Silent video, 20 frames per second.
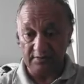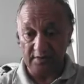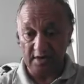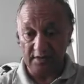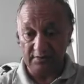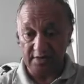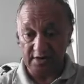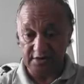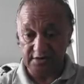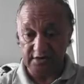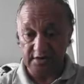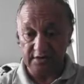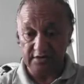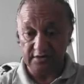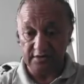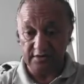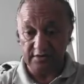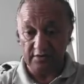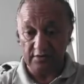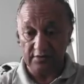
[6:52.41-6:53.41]
I'm listening
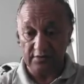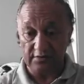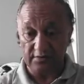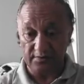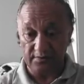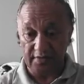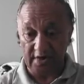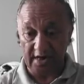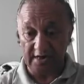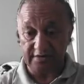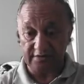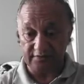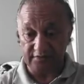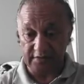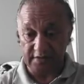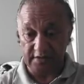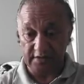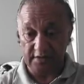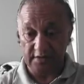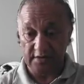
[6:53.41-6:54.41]
to your part of
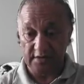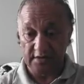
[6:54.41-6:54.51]
the